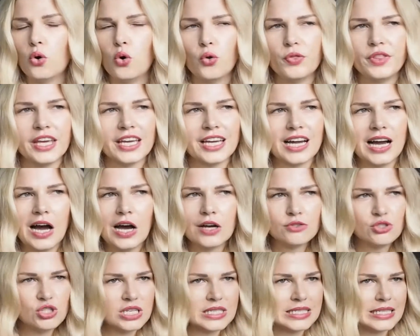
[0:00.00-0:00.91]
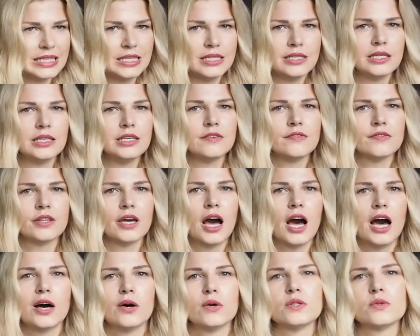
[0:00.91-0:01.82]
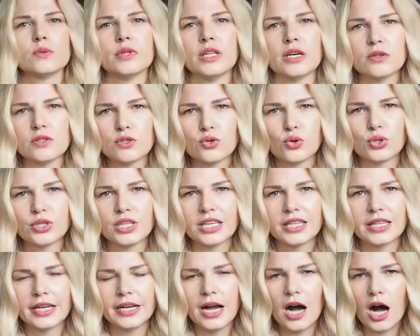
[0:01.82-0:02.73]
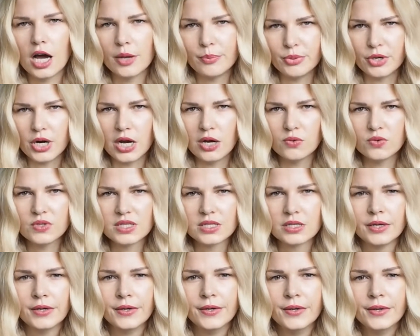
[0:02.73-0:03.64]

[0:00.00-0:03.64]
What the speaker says: or they can't just leave the house without sorting their eyebrows,